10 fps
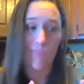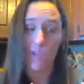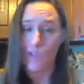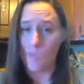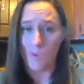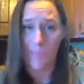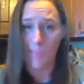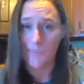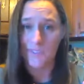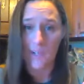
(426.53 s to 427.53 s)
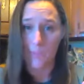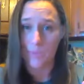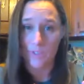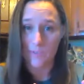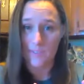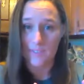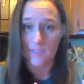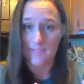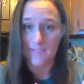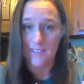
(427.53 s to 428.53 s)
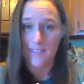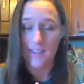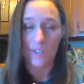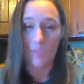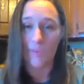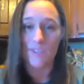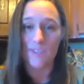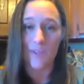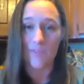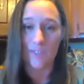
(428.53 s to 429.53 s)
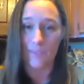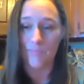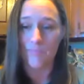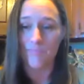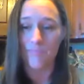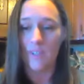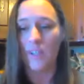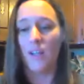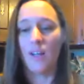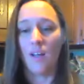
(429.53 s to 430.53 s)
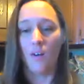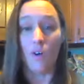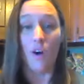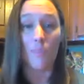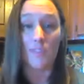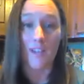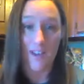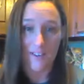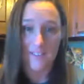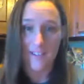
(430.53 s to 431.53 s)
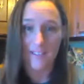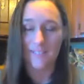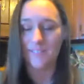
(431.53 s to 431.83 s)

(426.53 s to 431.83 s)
No more bubbles getting produced, and no more CO2 or carbon dioxide.